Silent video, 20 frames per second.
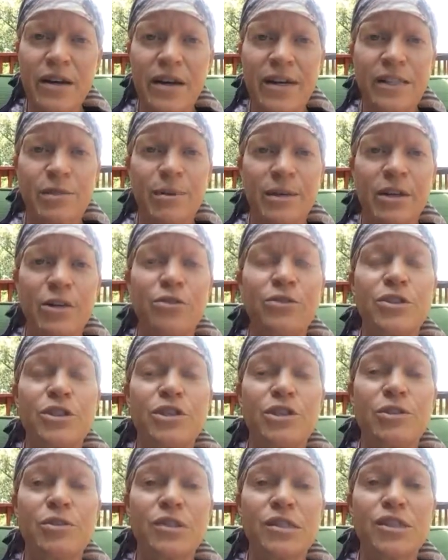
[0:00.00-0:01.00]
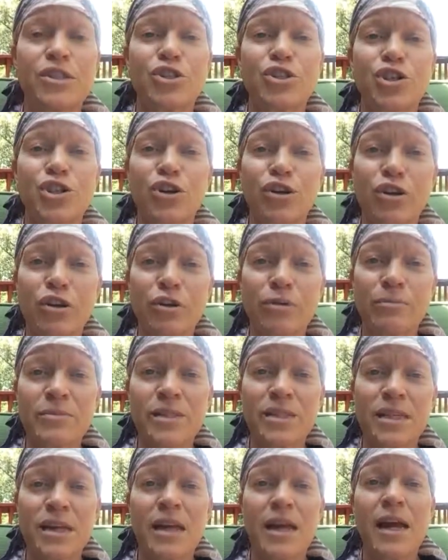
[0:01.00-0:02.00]
I expect you to use the
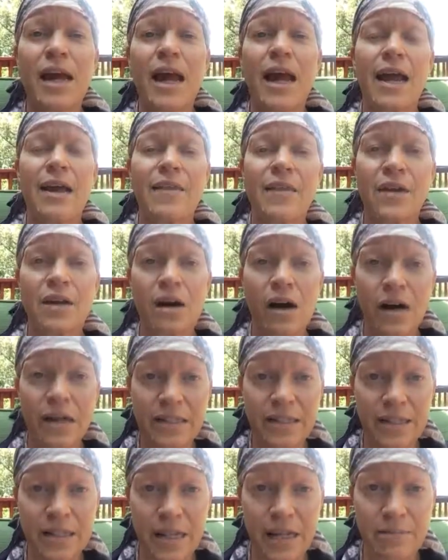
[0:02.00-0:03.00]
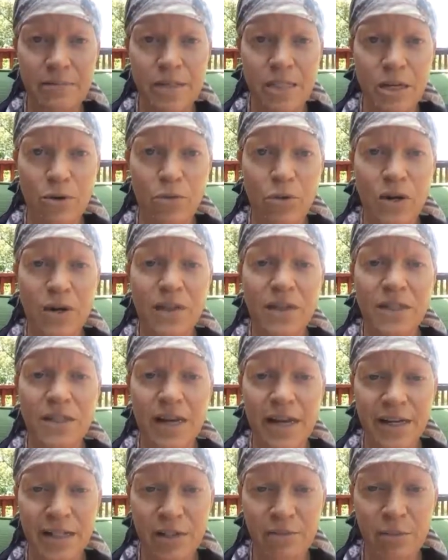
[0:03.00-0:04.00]
terms and the concepts that were in the
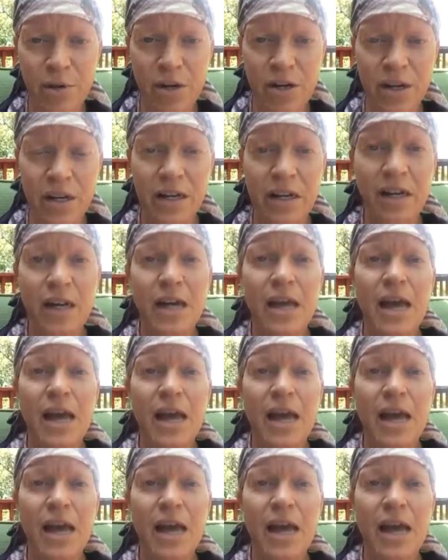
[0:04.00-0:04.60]
textbook.